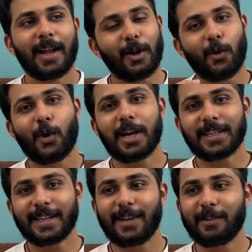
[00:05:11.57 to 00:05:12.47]
Do you guys
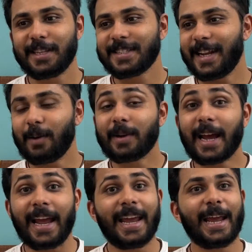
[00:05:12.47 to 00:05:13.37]
agree with this statement?
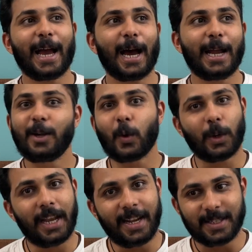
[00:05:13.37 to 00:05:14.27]
I
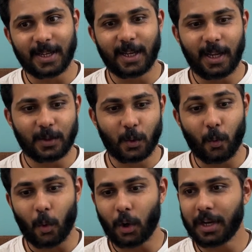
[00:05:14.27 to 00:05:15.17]
totally disagree. So
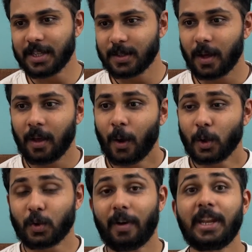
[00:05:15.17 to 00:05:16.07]

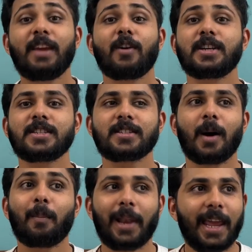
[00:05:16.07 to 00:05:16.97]
when he was
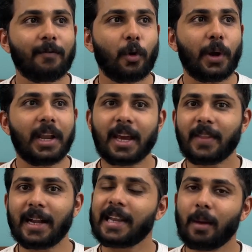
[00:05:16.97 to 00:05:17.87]
playing for India,
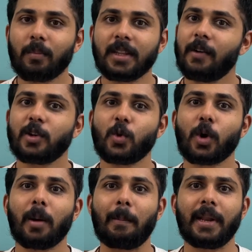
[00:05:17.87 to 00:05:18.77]
that time there were no
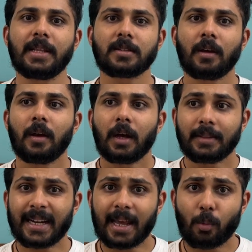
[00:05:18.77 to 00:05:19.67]
complaints.
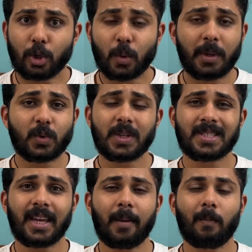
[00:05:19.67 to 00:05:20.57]
That time also pitch was the
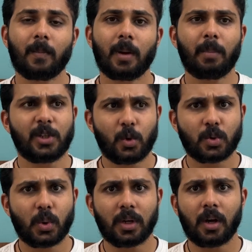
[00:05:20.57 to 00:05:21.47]
same. Pitch
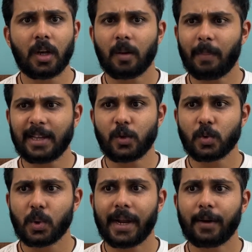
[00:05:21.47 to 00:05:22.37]
used to turn, match
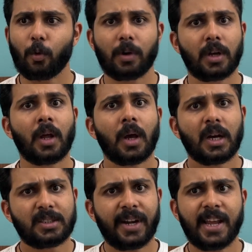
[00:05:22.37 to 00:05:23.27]
used to get over in
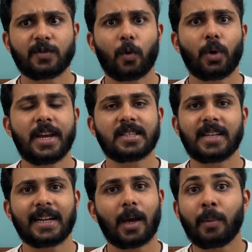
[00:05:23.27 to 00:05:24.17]
3 days, 4 days.
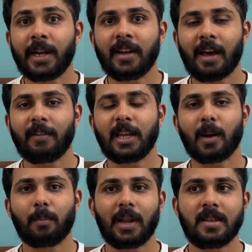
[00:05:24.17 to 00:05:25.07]
That time he didn't have any
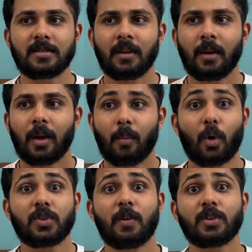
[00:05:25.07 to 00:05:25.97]
complaints
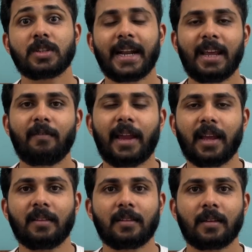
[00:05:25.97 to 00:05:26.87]
because he was getting
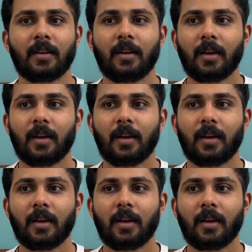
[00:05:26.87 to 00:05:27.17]
wickets.